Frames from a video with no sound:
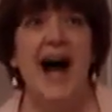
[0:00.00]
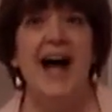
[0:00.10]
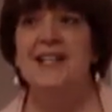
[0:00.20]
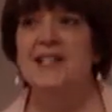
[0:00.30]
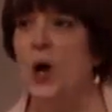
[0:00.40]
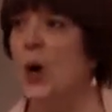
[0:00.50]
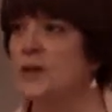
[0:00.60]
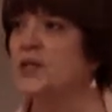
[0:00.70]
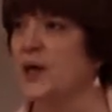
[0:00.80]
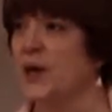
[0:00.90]
I
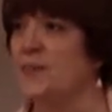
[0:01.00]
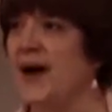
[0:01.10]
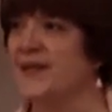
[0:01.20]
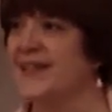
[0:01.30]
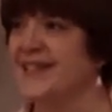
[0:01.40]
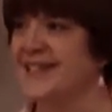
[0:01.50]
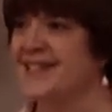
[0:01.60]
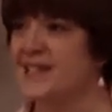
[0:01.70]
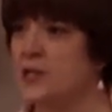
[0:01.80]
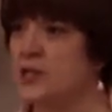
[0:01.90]
told her about
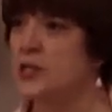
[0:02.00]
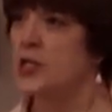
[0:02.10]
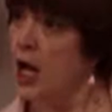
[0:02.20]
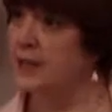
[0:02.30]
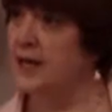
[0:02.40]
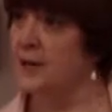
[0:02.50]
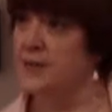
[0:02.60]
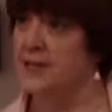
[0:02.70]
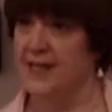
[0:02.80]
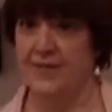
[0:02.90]
this talk that I
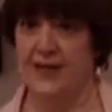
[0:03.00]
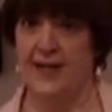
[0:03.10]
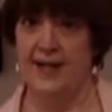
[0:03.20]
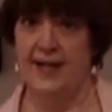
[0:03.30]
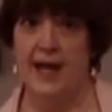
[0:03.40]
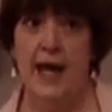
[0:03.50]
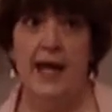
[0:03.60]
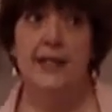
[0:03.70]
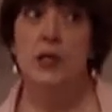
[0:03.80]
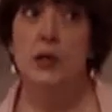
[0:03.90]
was giving, and
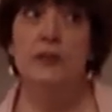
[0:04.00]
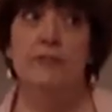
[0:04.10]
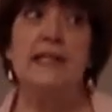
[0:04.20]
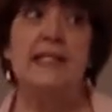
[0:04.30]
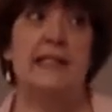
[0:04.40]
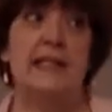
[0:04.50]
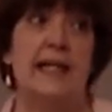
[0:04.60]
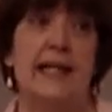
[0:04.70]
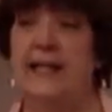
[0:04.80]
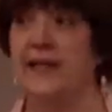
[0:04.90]
it's only recently
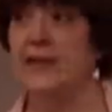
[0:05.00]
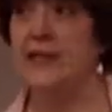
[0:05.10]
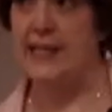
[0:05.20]
that I can even